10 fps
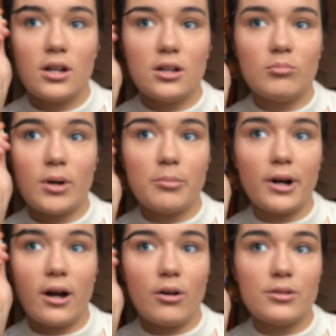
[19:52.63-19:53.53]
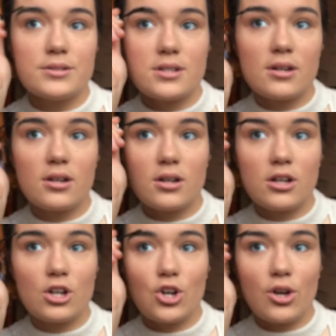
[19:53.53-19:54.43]
in my brows
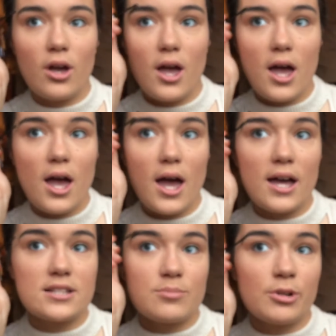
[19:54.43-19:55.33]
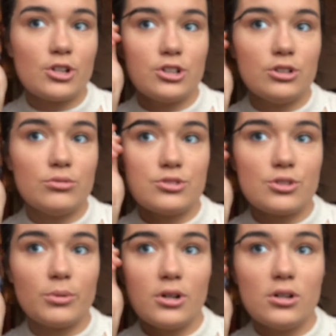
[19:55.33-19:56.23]
as per
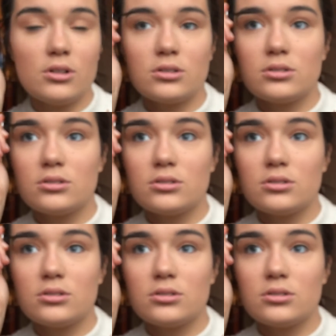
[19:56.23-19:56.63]
usual.